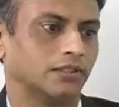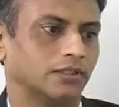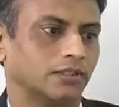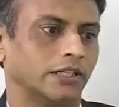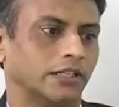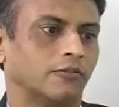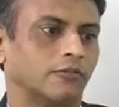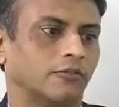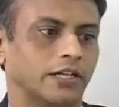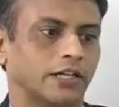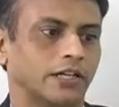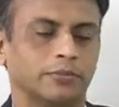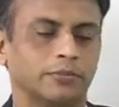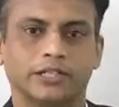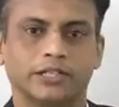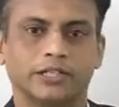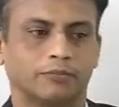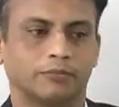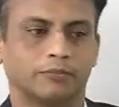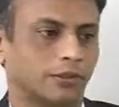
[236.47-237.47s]
Devvani
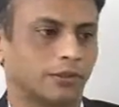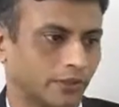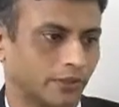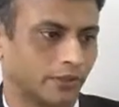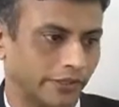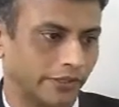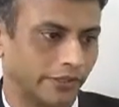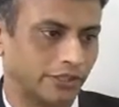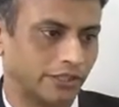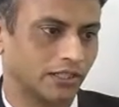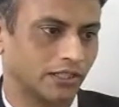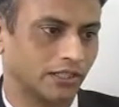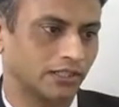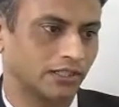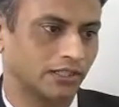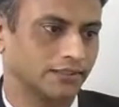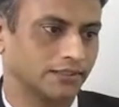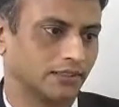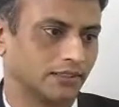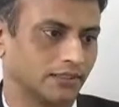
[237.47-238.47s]
Praveshika
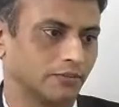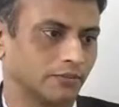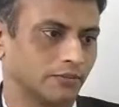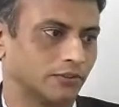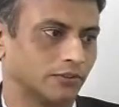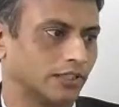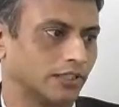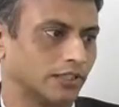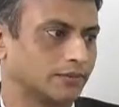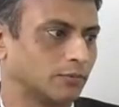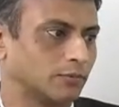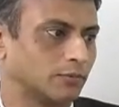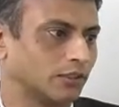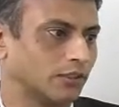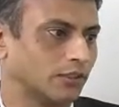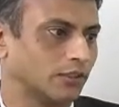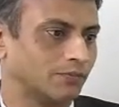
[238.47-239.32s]
is the name of the textbook.